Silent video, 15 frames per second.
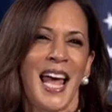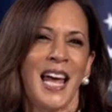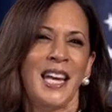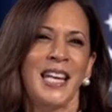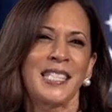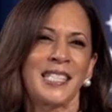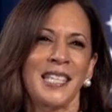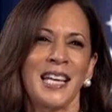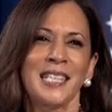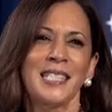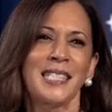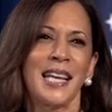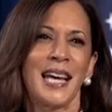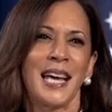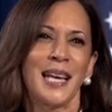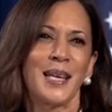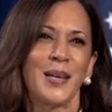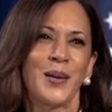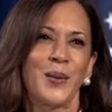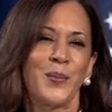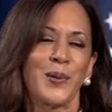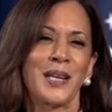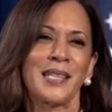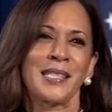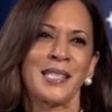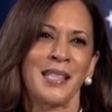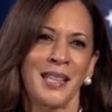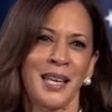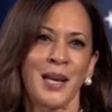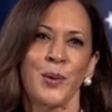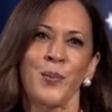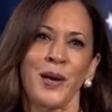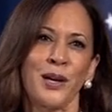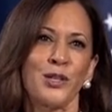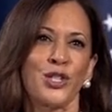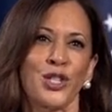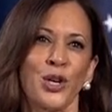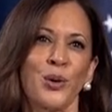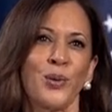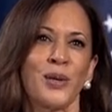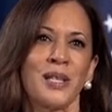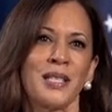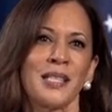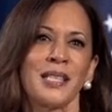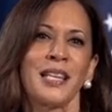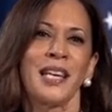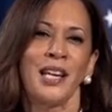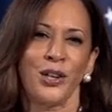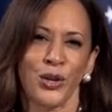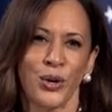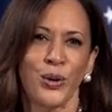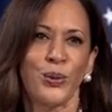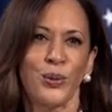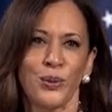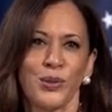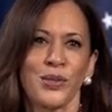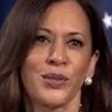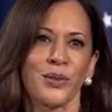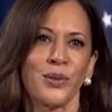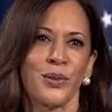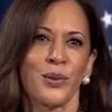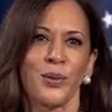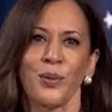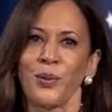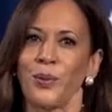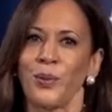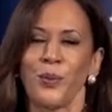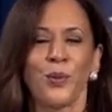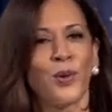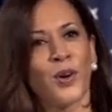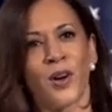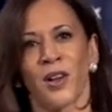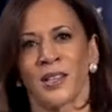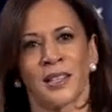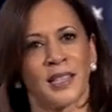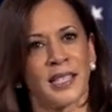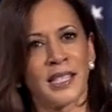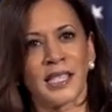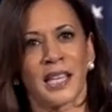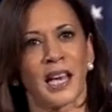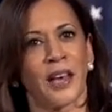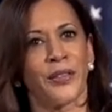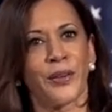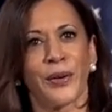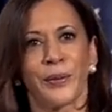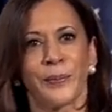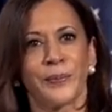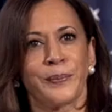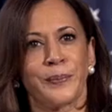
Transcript: And he says that because the thing about Joe is he knows we're all in this together.